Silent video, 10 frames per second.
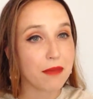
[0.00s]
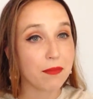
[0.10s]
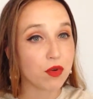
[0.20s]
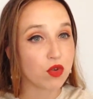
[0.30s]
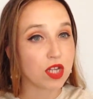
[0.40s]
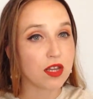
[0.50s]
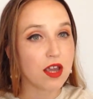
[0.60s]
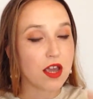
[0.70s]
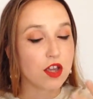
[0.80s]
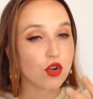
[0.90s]

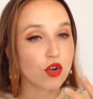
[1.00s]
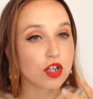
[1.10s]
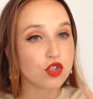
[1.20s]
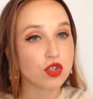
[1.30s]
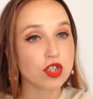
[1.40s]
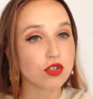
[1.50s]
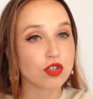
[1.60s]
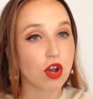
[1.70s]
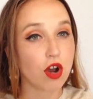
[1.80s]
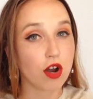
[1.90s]
memory. Your
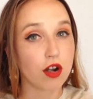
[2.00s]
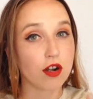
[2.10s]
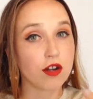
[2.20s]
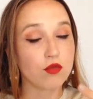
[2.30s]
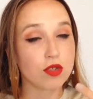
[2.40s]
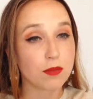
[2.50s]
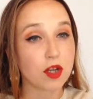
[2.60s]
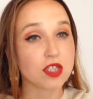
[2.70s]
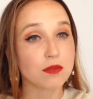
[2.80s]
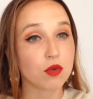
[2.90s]
adrenals are
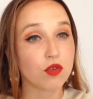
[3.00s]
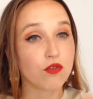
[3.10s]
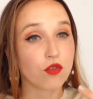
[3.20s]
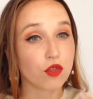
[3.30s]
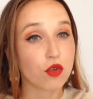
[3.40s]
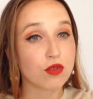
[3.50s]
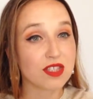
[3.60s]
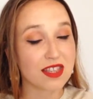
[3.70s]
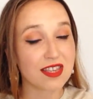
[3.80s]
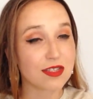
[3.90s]
responsible for
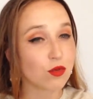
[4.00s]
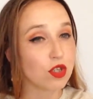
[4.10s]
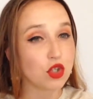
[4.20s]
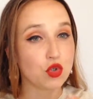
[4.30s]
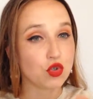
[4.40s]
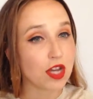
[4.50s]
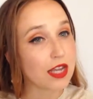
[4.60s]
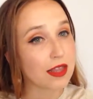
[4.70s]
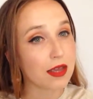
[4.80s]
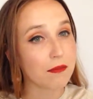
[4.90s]
those things. When you
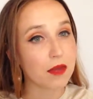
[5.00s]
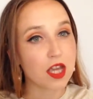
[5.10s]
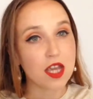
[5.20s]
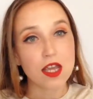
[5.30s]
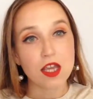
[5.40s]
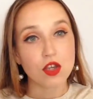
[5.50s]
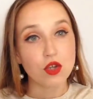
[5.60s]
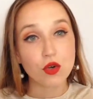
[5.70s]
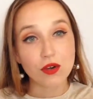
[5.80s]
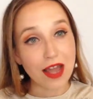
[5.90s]
drain them,
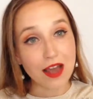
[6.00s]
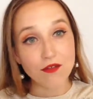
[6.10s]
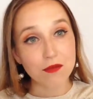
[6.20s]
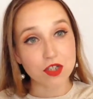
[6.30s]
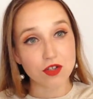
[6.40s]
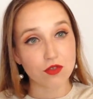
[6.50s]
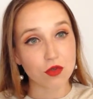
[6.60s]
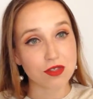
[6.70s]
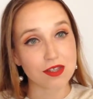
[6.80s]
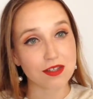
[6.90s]
you don't have much of
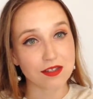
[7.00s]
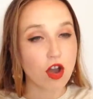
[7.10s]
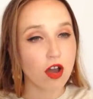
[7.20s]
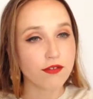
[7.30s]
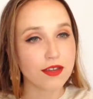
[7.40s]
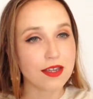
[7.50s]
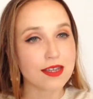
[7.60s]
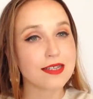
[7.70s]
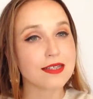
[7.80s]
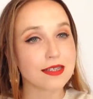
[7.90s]
those things. Coffee
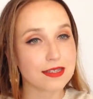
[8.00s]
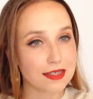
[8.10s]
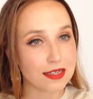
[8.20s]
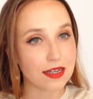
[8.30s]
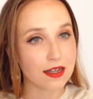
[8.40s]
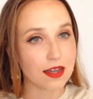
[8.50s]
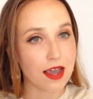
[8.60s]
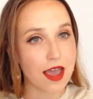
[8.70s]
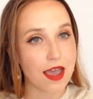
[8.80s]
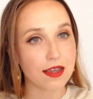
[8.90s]
is acidic
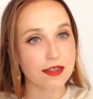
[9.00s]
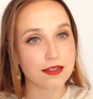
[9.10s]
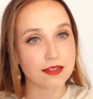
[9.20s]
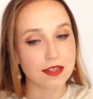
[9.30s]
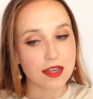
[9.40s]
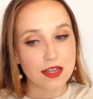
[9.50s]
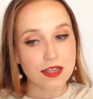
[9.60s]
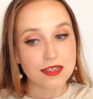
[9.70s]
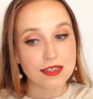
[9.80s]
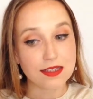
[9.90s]
and
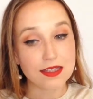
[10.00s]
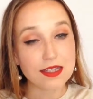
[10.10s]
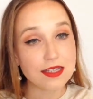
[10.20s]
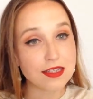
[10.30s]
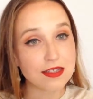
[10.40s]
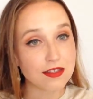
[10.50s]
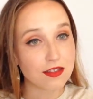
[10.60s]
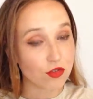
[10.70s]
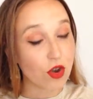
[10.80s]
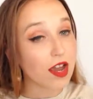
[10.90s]
disease
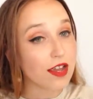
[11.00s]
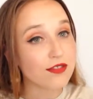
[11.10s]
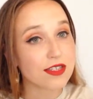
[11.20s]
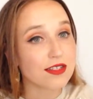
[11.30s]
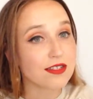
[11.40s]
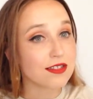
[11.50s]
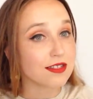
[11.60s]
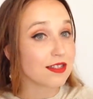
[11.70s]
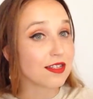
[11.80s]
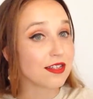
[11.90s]
thrives in
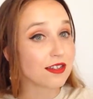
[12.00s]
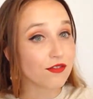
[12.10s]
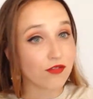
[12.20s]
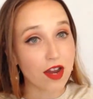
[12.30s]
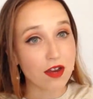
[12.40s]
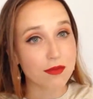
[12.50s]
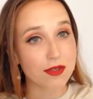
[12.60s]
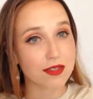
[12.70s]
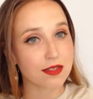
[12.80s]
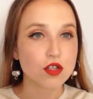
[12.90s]
acidic
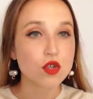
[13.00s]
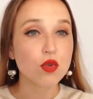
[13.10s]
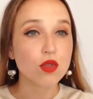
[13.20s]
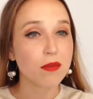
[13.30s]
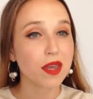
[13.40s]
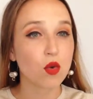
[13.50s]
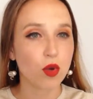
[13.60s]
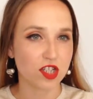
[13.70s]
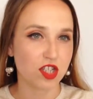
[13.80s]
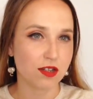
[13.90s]
environments. So the big
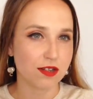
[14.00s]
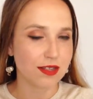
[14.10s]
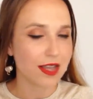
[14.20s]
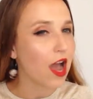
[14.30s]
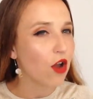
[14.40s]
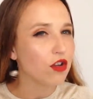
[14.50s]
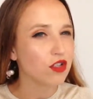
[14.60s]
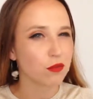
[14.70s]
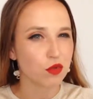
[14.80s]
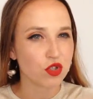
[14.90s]
question is, how are
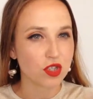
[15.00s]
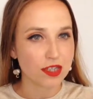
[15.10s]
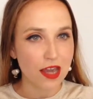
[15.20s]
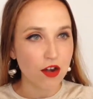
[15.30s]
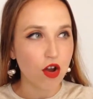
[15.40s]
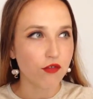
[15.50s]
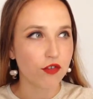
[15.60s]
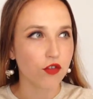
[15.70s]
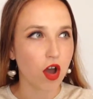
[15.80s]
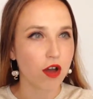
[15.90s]
you supposed to get
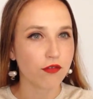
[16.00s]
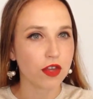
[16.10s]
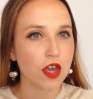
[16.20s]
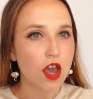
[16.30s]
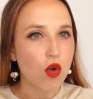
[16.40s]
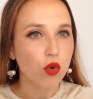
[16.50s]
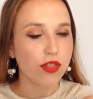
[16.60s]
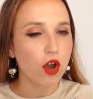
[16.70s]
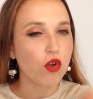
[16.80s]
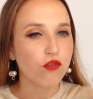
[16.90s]
off of coffee
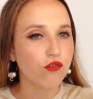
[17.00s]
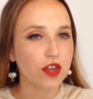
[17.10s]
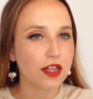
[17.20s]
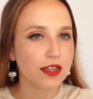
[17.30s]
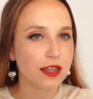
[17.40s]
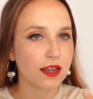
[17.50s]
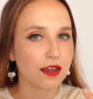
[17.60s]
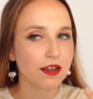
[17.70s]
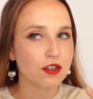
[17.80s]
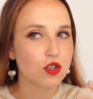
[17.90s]
without
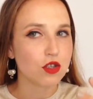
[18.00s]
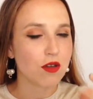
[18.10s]
feeling